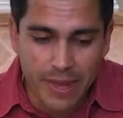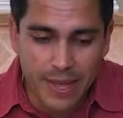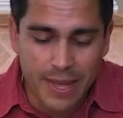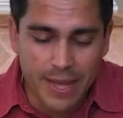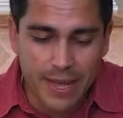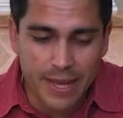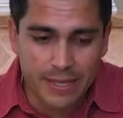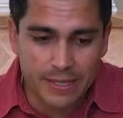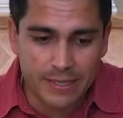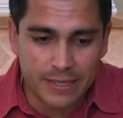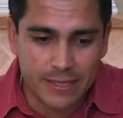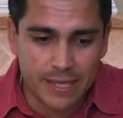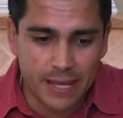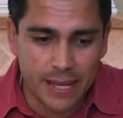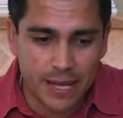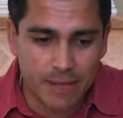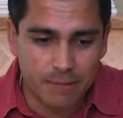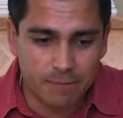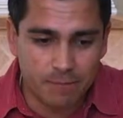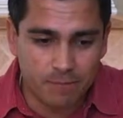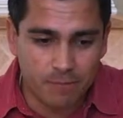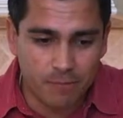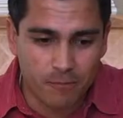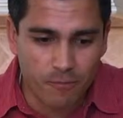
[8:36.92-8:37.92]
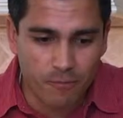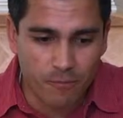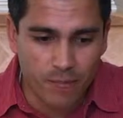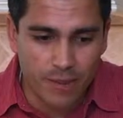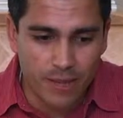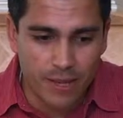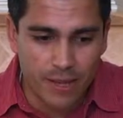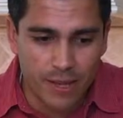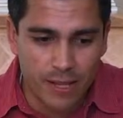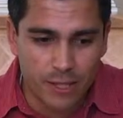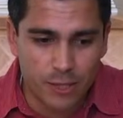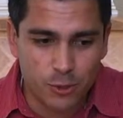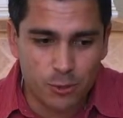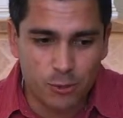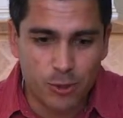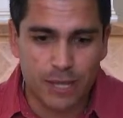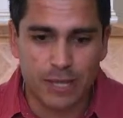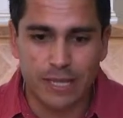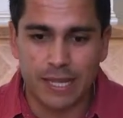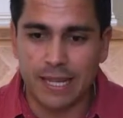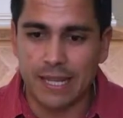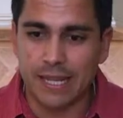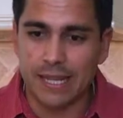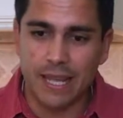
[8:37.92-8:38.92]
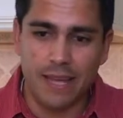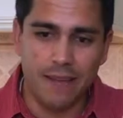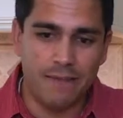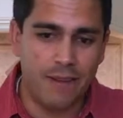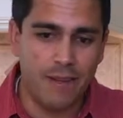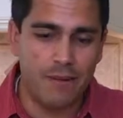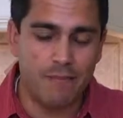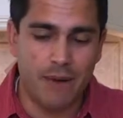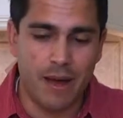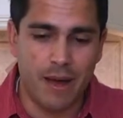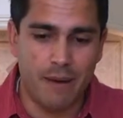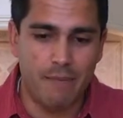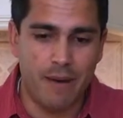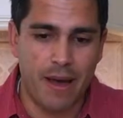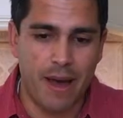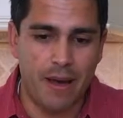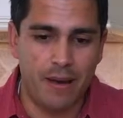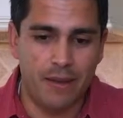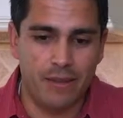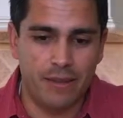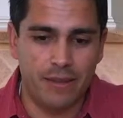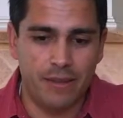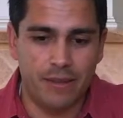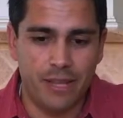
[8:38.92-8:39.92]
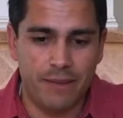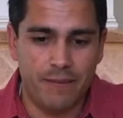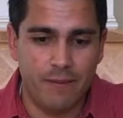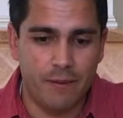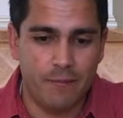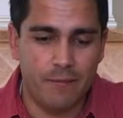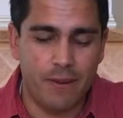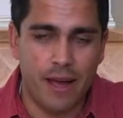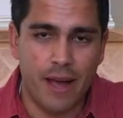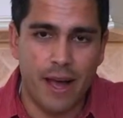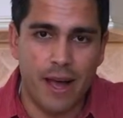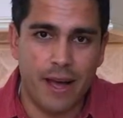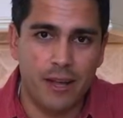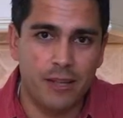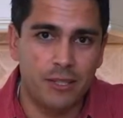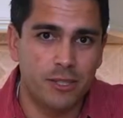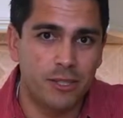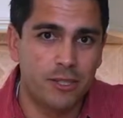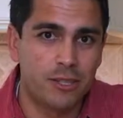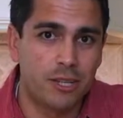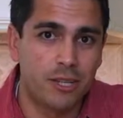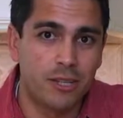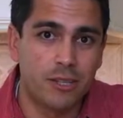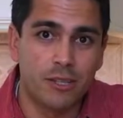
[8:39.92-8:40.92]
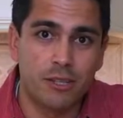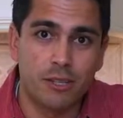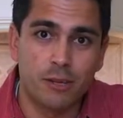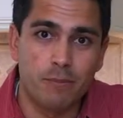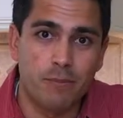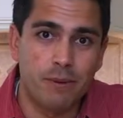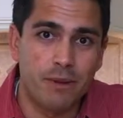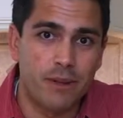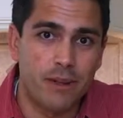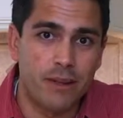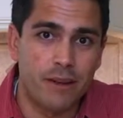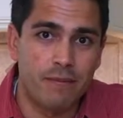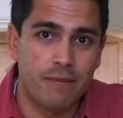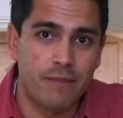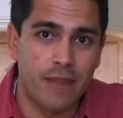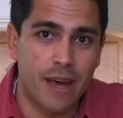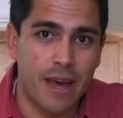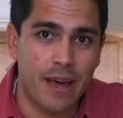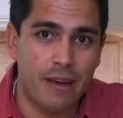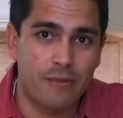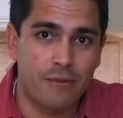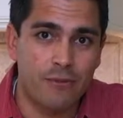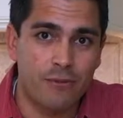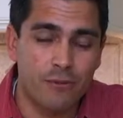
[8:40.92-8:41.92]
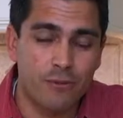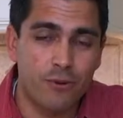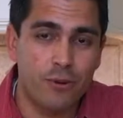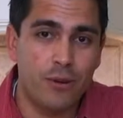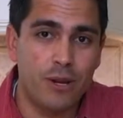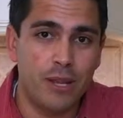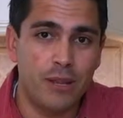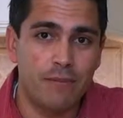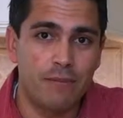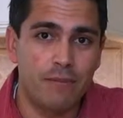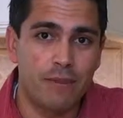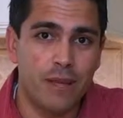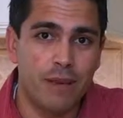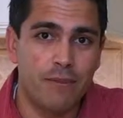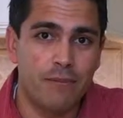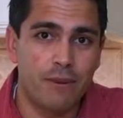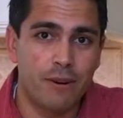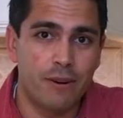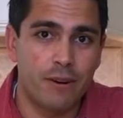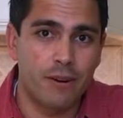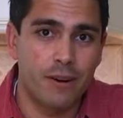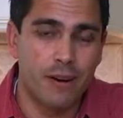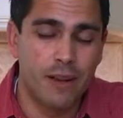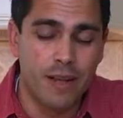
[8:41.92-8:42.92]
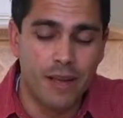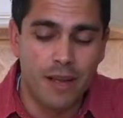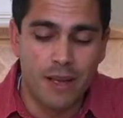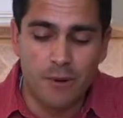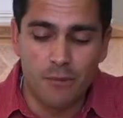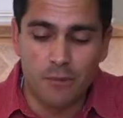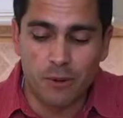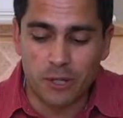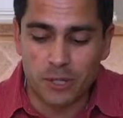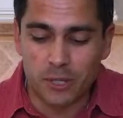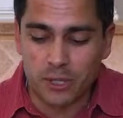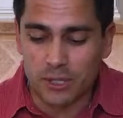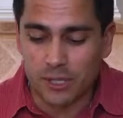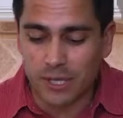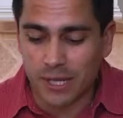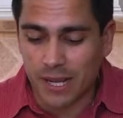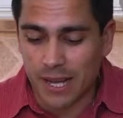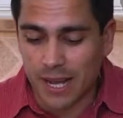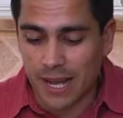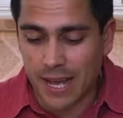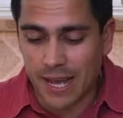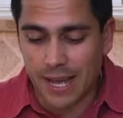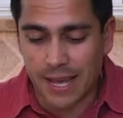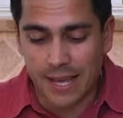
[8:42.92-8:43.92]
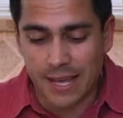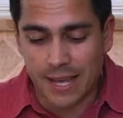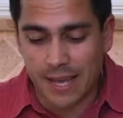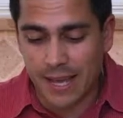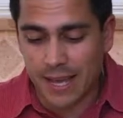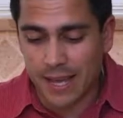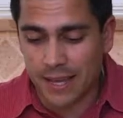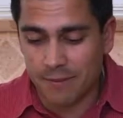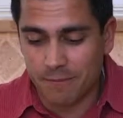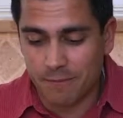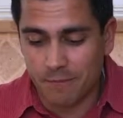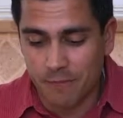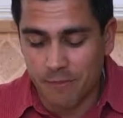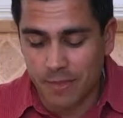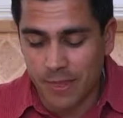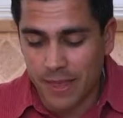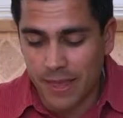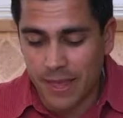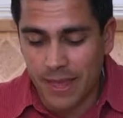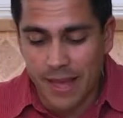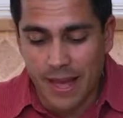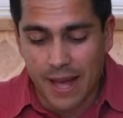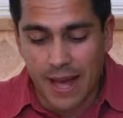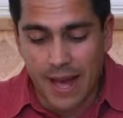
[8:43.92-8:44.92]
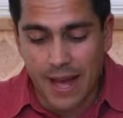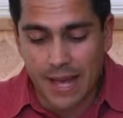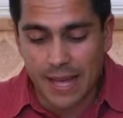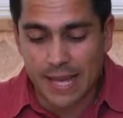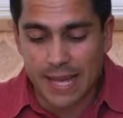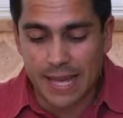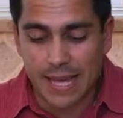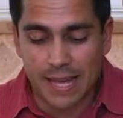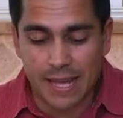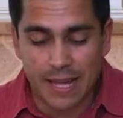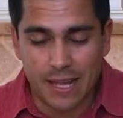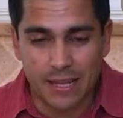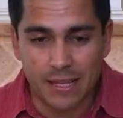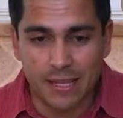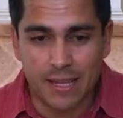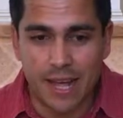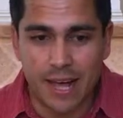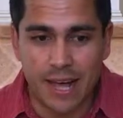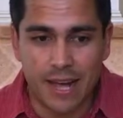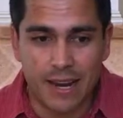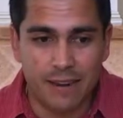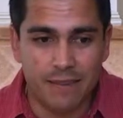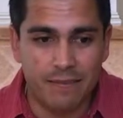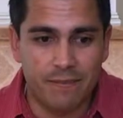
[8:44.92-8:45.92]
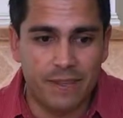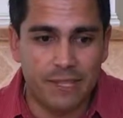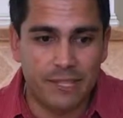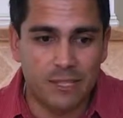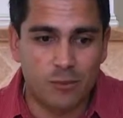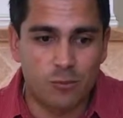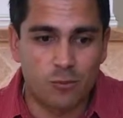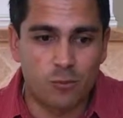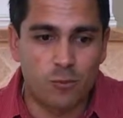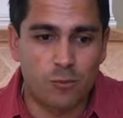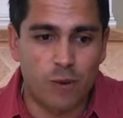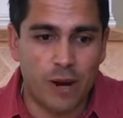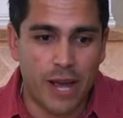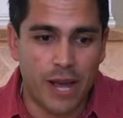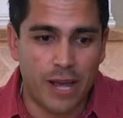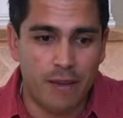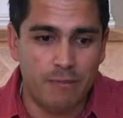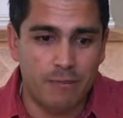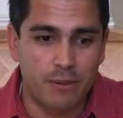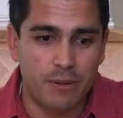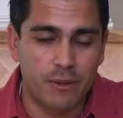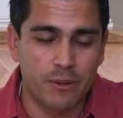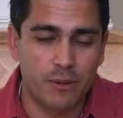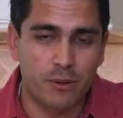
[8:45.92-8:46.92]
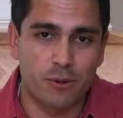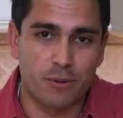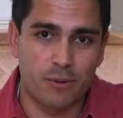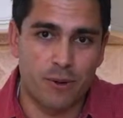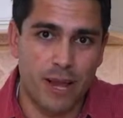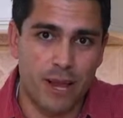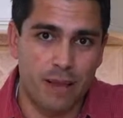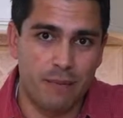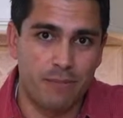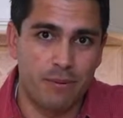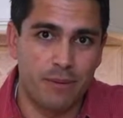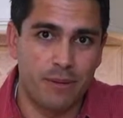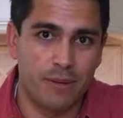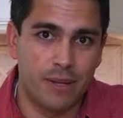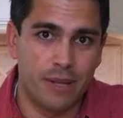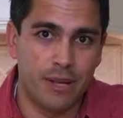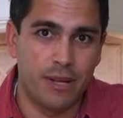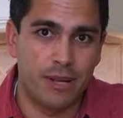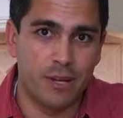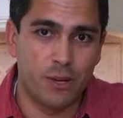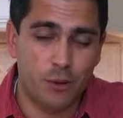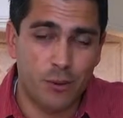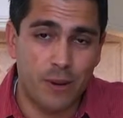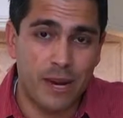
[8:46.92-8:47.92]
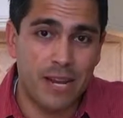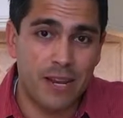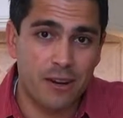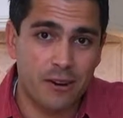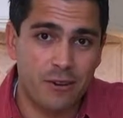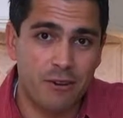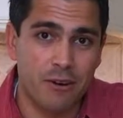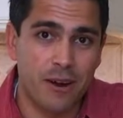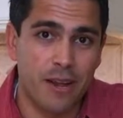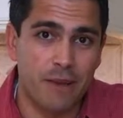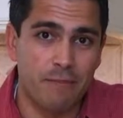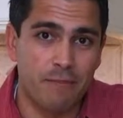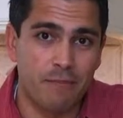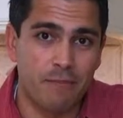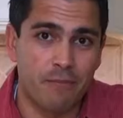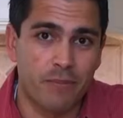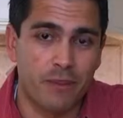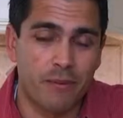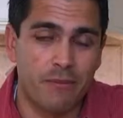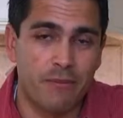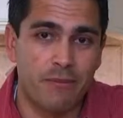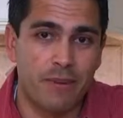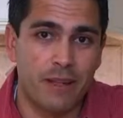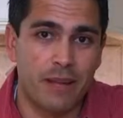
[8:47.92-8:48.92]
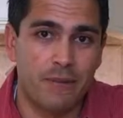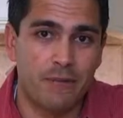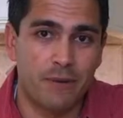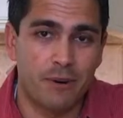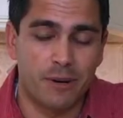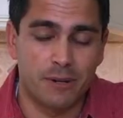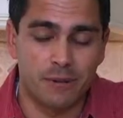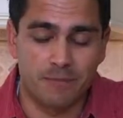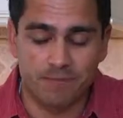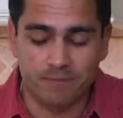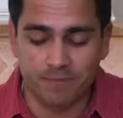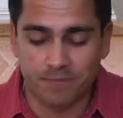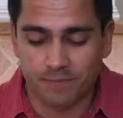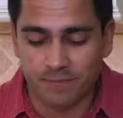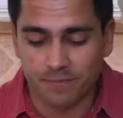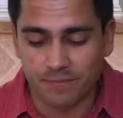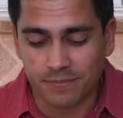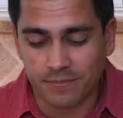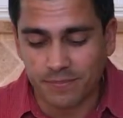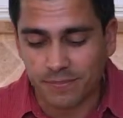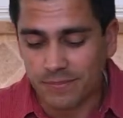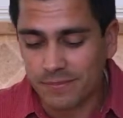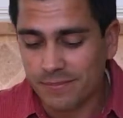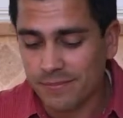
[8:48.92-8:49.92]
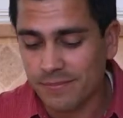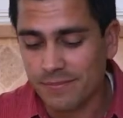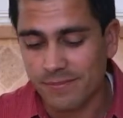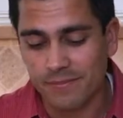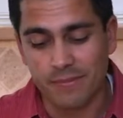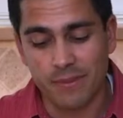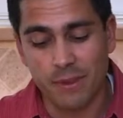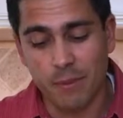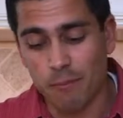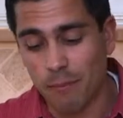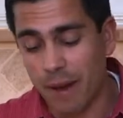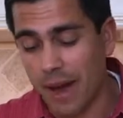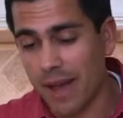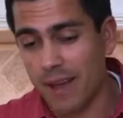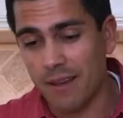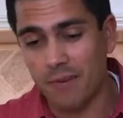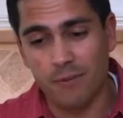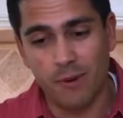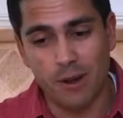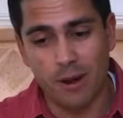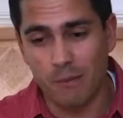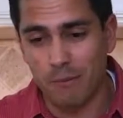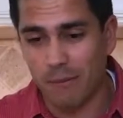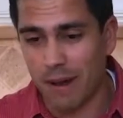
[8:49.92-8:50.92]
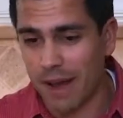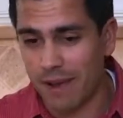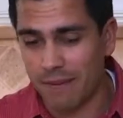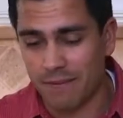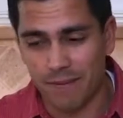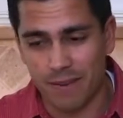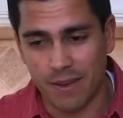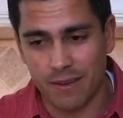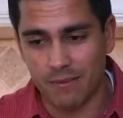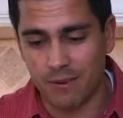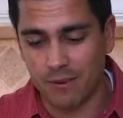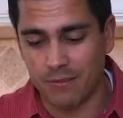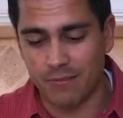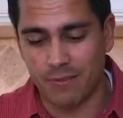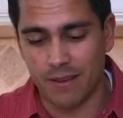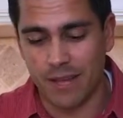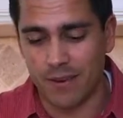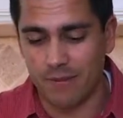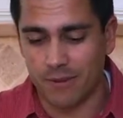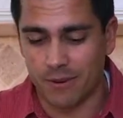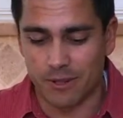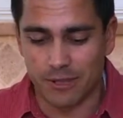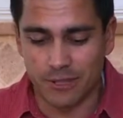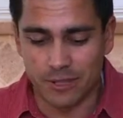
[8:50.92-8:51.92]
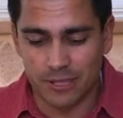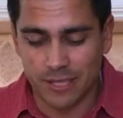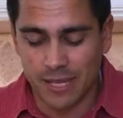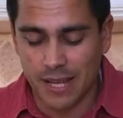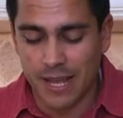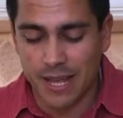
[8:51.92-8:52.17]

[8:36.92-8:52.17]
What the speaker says: It's quickly leaving my mouth, leaving behind just a little bit of that fruity flavor, which I get a lot of its ripe grape, green grape flavor. One of my favorite flavors.